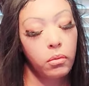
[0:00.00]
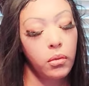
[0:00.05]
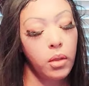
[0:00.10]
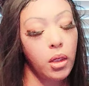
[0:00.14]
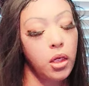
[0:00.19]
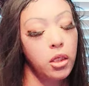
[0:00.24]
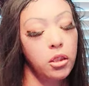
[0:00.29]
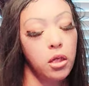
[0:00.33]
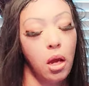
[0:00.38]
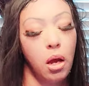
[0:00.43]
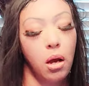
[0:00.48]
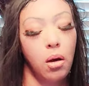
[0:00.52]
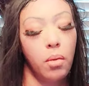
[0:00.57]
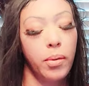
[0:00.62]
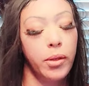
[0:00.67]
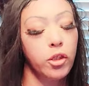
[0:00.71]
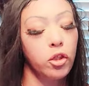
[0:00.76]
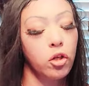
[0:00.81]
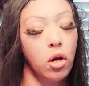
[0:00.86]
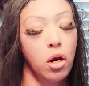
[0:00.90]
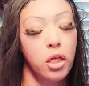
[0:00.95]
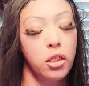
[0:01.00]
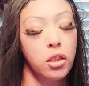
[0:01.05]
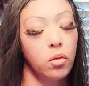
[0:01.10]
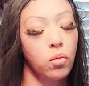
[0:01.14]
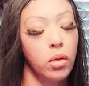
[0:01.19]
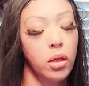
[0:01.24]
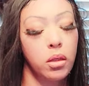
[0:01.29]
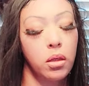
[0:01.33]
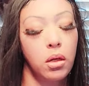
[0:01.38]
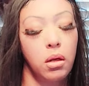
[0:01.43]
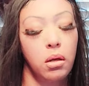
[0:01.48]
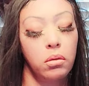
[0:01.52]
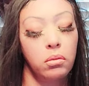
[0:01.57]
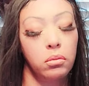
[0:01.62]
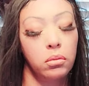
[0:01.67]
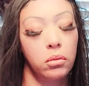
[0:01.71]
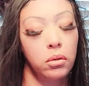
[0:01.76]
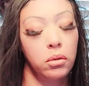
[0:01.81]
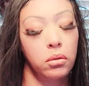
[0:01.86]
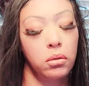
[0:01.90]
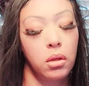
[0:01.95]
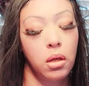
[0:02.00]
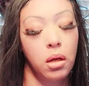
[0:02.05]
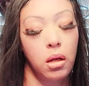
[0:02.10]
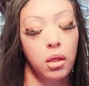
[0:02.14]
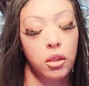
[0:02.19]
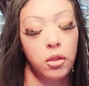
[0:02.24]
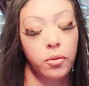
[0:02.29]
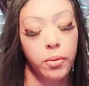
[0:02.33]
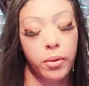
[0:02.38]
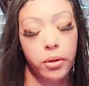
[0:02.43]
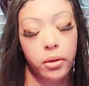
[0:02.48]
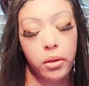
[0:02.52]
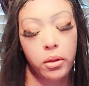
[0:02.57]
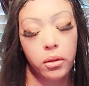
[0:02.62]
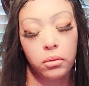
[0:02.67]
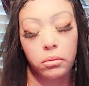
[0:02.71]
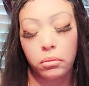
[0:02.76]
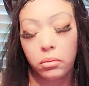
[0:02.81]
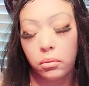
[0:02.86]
It's a whole bunch of cards I want to know. Holy Spirit.